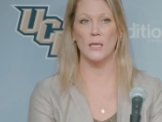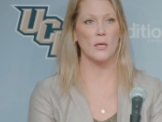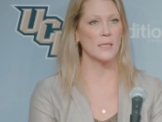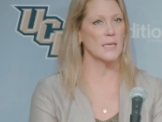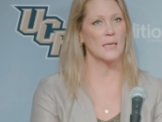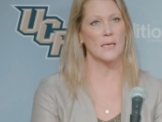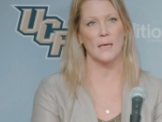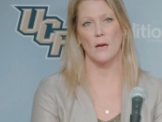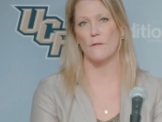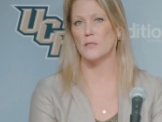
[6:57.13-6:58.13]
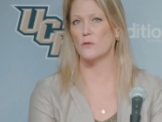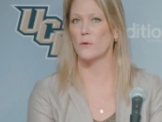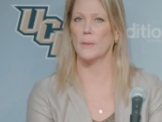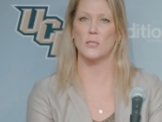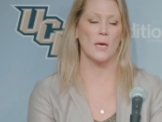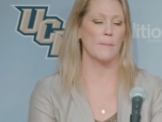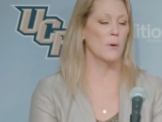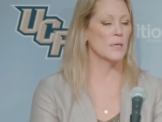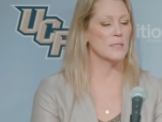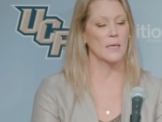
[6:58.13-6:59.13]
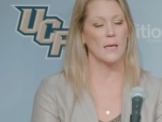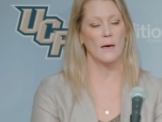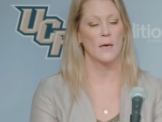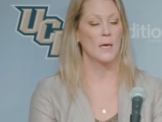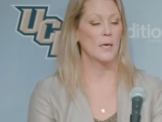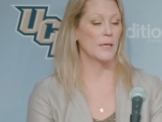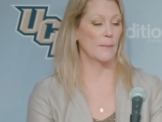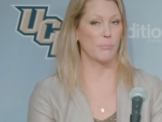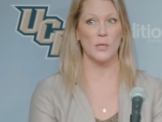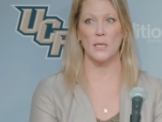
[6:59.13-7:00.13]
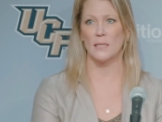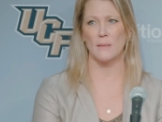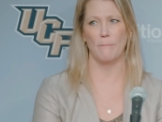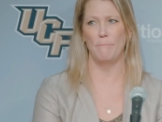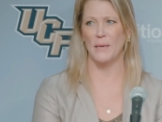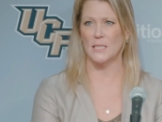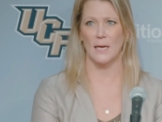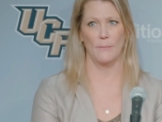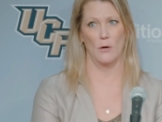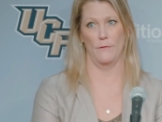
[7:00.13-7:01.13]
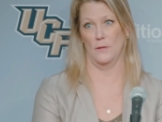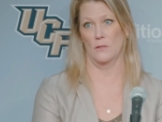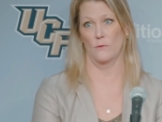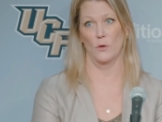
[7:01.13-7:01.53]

You got Take and get offensive rebounds. You got Moss and you got, you got Brittany got some big time offensive